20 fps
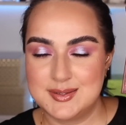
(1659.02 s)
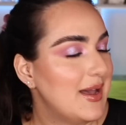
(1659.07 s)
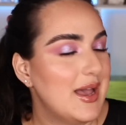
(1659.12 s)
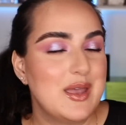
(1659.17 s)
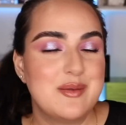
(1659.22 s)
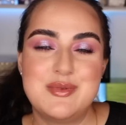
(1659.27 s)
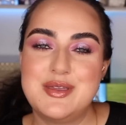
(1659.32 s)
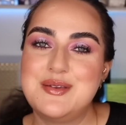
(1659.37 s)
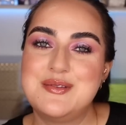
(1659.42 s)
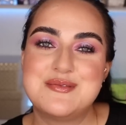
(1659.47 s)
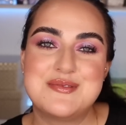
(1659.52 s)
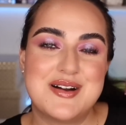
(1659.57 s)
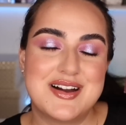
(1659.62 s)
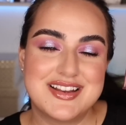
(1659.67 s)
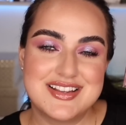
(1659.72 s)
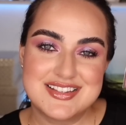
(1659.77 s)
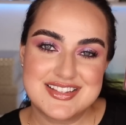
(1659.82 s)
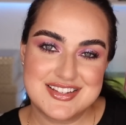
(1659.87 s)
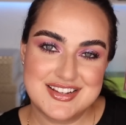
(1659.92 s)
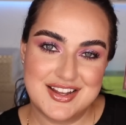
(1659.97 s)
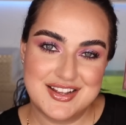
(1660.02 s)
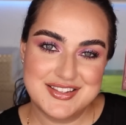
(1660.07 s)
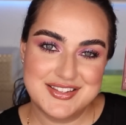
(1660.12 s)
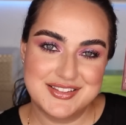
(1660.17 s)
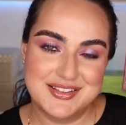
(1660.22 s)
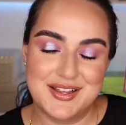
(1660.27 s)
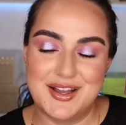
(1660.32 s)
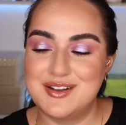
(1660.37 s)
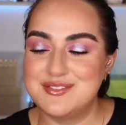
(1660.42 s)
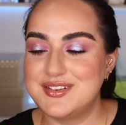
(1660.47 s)
I mean, what is not
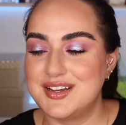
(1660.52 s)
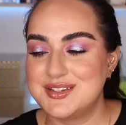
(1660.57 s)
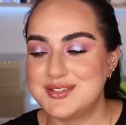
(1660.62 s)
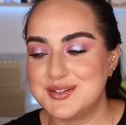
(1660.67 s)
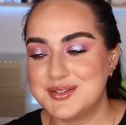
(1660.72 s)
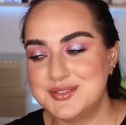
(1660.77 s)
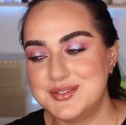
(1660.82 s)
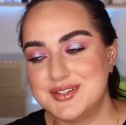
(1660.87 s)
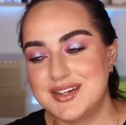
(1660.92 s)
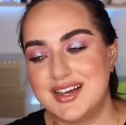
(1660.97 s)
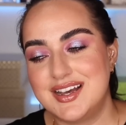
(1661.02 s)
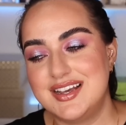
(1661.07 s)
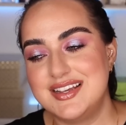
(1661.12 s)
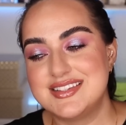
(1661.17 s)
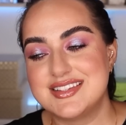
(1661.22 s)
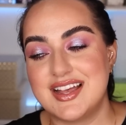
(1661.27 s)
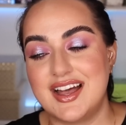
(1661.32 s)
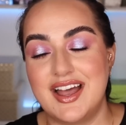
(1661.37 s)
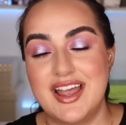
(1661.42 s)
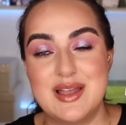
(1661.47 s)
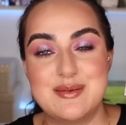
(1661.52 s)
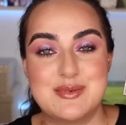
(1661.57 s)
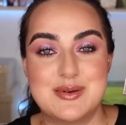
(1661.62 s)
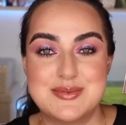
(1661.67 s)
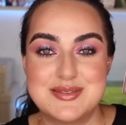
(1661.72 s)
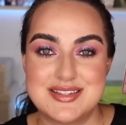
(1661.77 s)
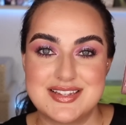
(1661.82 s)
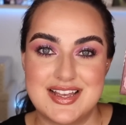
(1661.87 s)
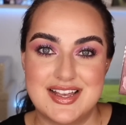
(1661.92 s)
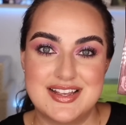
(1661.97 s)
to love? I told you guys I am
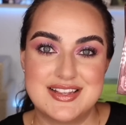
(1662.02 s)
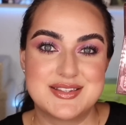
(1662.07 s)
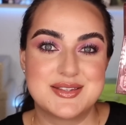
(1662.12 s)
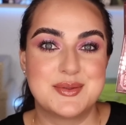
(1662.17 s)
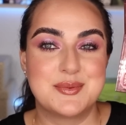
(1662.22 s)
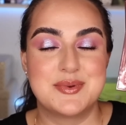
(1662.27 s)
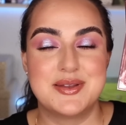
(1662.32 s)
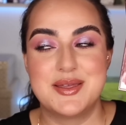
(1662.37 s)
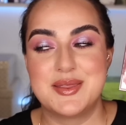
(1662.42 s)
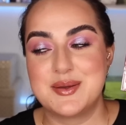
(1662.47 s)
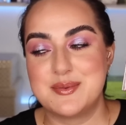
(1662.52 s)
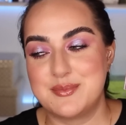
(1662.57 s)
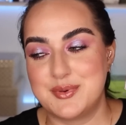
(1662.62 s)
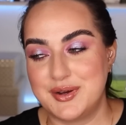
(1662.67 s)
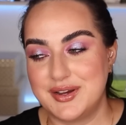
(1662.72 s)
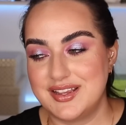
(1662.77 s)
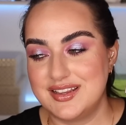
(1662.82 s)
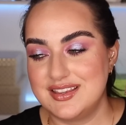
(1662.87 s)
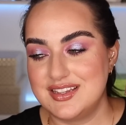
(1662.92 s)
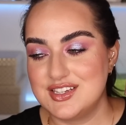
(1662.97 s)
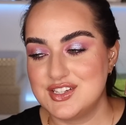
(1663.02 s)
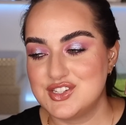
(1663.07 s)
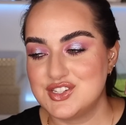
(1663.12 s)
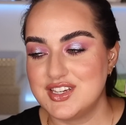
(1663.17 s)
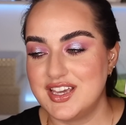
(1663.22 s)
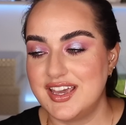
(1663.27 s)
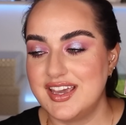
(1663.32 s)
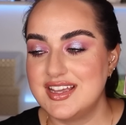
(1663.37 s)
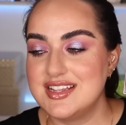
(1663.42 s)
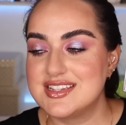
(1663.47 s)
obsessed with burgundy
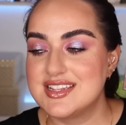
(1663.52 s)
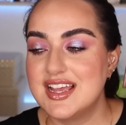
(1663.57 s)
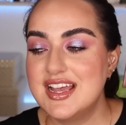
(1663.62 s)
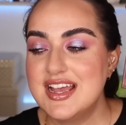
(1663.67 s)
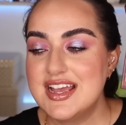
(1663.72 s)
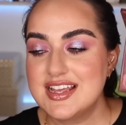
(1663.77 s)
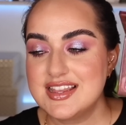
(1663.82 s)
shades.